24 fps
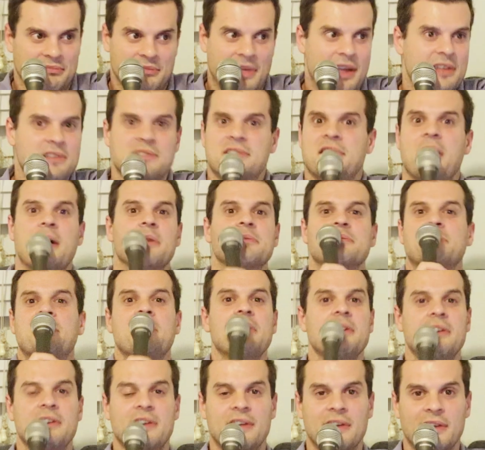That sounds
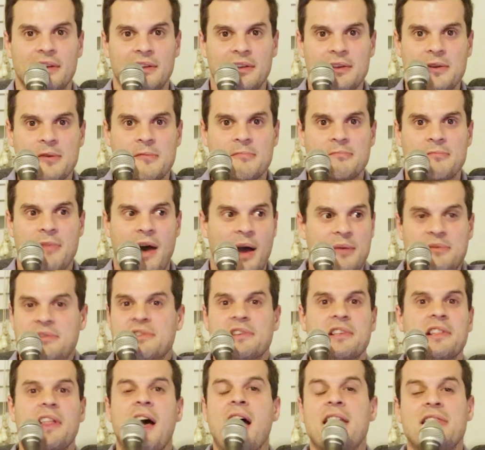good. I'm
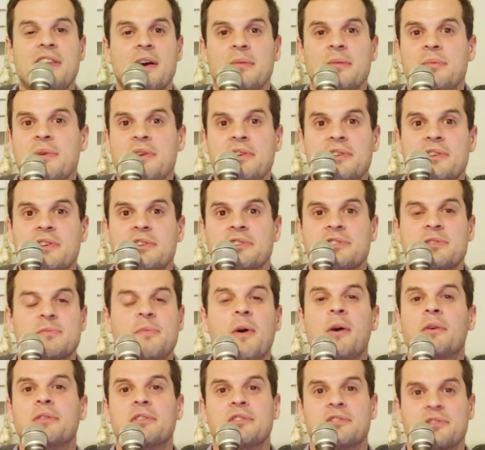just glad that we
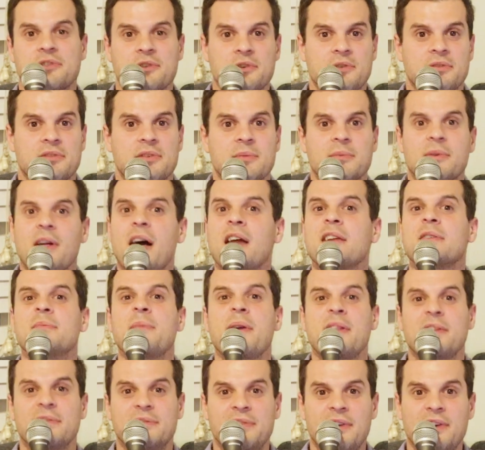spoke the truth. I'm glad he
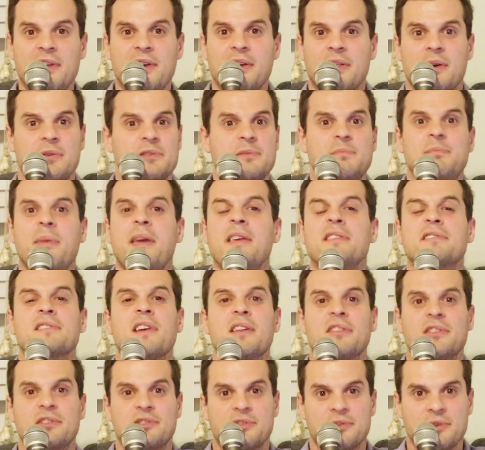made a video that was based
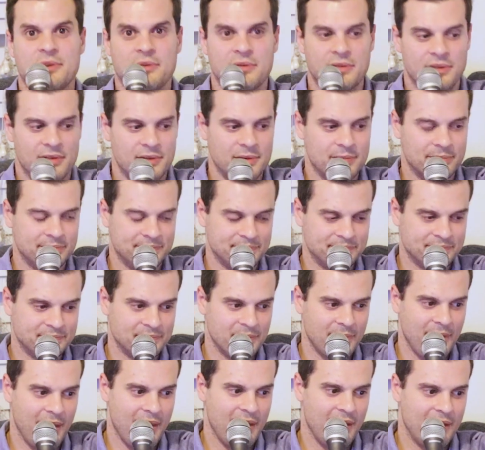on the truth.
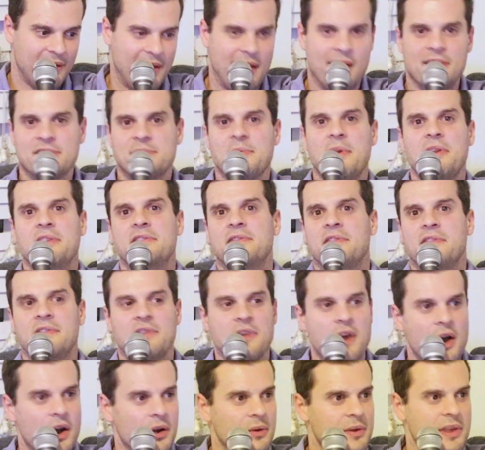Now, as many of you
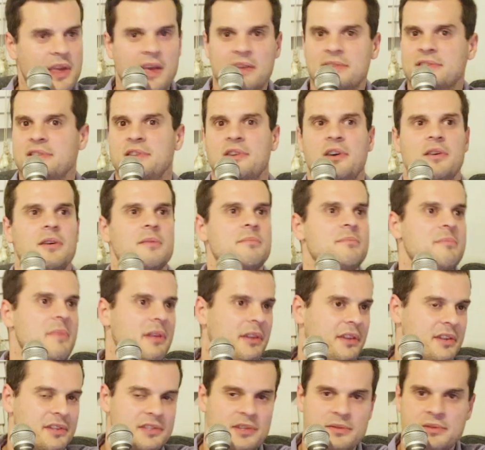know, he has,
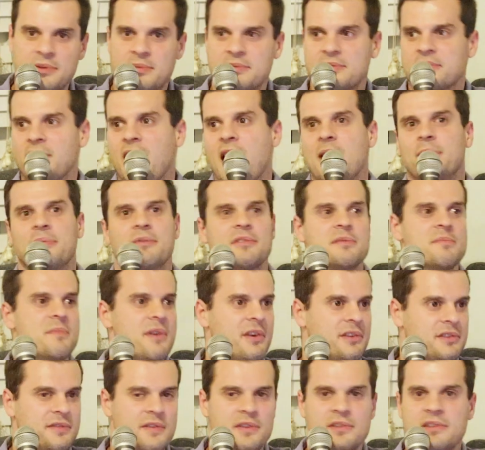millions of subscribers and
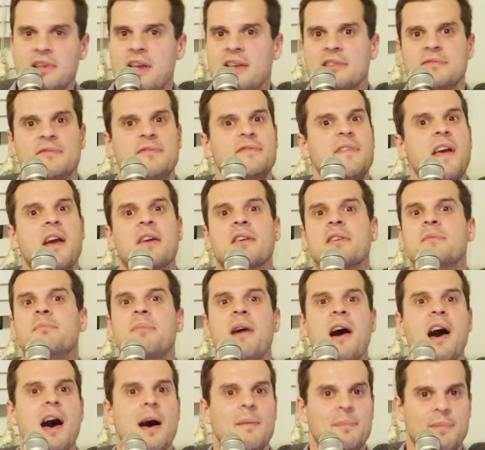millions of views. He has very
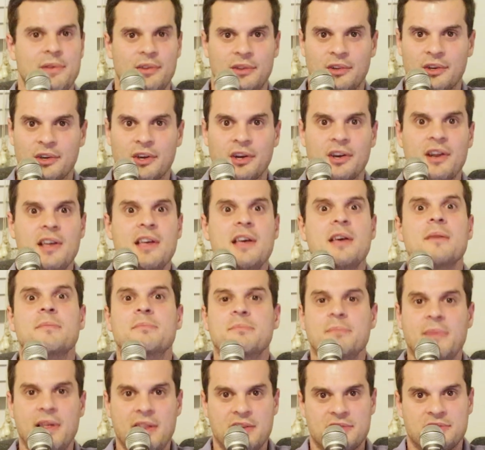popular
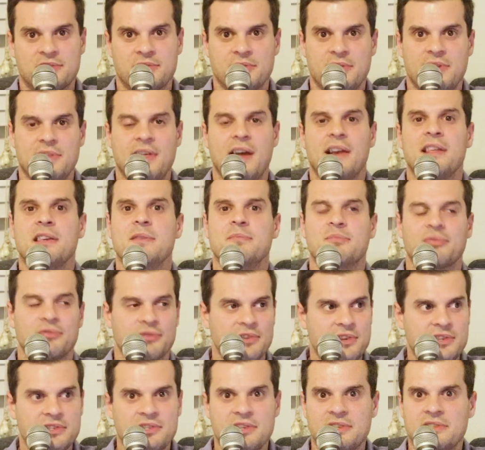ministry that he
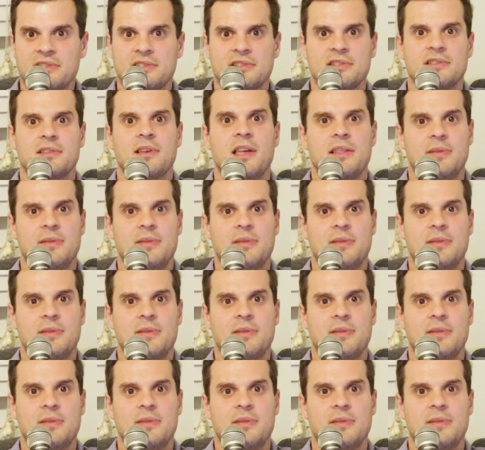preaches